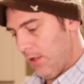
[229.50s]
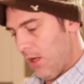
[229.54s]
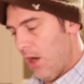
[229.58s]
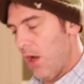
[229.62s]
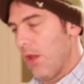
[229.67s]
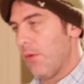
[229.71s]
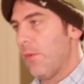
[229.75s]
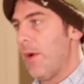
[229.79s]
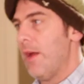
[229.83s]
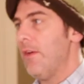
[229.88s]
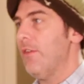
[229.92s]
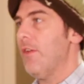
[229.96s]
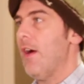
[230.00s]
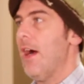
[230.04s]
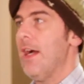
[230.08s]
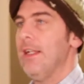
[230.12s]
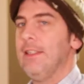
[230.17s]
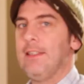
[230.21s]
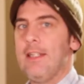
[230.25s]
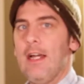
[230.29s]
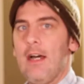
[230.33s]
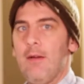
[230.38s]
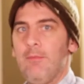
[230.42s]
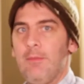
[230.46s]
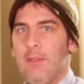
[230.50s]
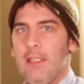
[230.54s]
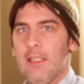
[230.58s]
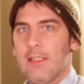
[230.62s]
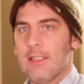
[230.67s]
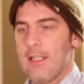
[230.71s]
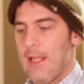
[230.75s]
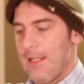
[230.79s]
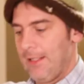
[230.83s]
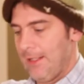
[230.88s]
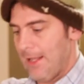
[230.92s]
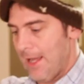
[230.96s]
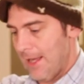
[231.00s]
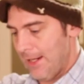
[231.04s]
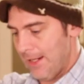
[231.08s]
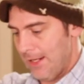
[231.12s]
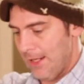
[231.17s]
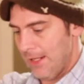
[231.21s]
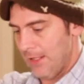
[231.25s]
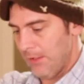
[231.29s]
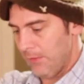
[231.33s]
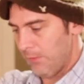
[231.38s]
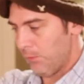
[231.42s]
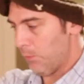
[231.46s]
all the way raised up just like that,
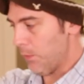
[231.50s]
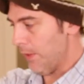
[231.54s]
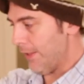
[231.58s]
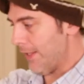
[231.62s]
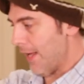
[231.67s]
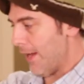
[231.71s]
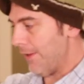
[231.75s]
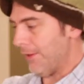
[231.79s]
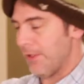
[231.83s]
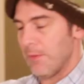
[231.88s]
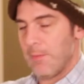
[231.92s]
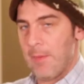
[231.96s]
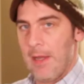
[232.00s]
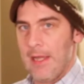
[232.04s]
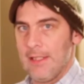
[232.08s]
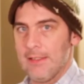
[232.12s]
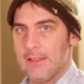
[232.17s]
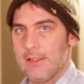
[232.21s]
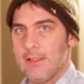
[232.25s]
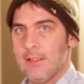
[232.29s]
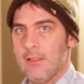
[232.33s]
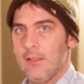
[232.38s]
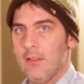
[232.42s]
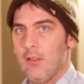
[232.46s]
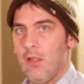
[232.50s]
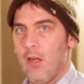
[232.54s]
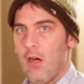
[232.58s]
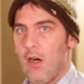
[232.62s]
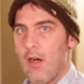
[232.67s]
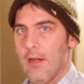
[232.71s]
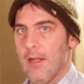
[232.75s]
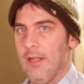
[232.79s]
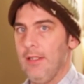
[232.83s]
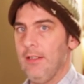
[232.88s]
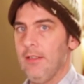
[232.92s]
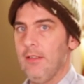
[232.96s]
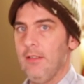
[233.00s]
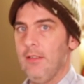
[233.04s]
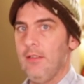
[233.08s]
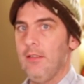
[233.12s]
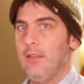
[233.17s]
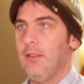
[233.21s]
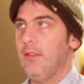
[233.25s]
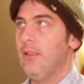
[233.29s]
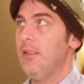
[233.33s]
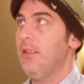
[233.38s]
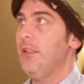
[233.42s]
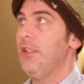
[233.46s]
and without the base on it,
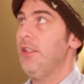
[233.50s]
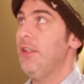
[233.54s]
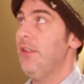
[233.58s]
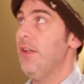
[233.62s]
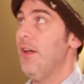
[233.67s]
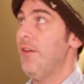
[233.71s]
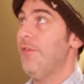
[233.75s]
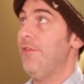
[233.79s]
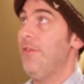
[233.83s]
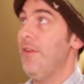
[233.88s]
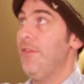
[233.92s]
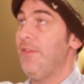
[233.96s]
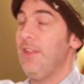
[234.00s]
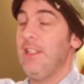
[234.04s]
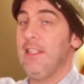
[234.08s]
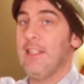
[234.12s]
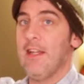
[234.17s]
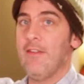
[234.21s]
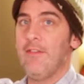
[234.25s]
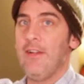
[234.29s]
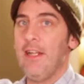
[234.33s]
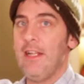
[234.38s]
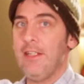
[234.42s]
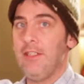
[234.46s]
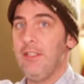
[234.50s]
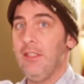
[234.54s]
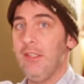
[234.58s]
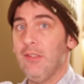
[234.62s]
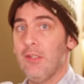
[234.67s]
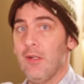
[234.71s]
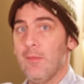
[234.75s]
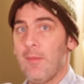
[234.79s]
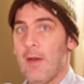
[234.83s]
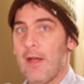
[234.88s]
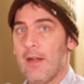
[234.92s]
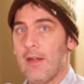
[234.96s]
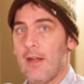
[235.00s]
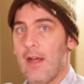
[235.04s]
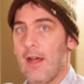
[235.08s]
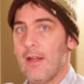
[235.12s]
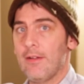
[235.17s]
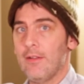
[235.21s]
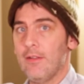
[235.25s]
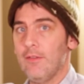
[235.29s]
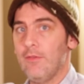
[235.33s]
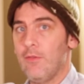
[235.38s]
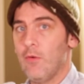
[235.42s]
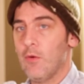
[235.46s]
you have 57 inches or about
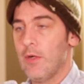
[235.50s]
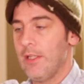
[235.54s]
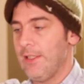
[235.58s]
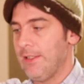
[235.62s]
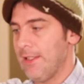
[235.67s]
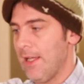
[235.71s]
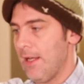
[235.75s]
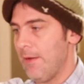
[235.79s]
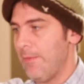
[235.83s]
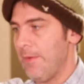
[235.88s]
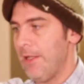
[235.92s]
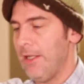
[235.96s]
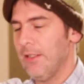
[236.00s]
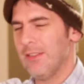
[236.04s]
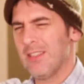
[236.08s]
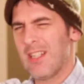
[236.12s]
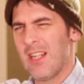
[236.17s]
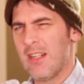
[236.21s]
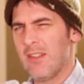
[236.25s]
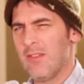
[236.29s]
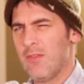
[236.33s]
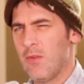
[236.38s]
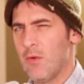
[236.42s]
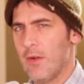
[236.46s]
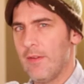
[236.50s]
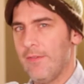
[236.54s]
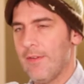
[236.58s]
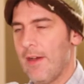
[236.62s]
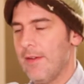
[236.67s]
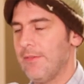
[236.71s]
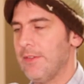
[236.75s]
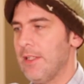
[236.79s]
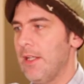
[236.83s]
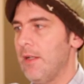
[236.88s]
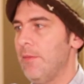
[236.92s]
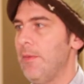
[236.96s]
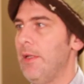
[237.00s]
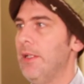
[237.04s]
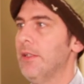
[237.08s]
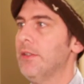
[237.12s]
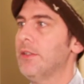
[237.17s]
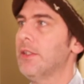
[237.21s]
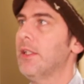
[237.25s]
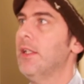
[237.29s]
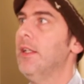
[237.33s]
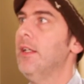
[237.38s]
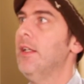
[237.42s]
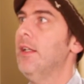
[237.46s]
140 centimeters, 145
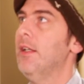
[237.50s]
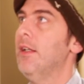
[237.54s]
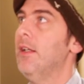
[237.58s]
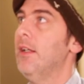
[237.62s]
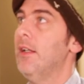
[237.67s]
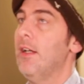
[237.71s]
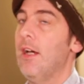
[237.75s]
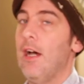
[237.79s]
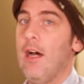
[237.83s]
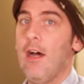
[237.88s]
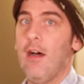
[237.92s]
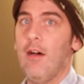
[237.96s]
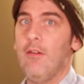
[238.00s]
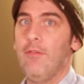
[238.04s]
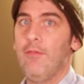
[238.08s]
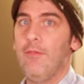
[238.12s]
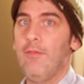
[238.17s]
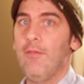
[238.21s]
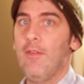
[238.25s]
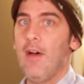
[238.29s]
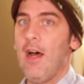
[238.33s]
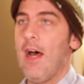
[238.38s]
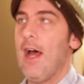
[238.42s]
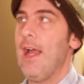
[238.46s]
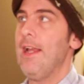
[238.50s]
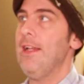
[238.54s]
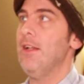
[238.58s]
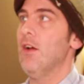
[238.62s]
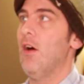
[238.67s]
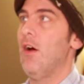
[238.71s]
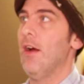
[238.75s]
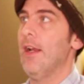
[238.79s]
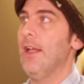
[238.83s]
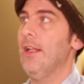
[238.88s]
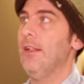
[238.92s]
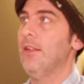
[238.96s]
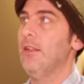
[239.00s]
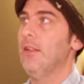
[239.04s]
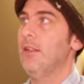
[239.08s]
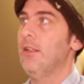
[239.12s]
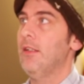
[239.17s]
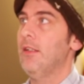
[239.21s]
centimeters of height on it.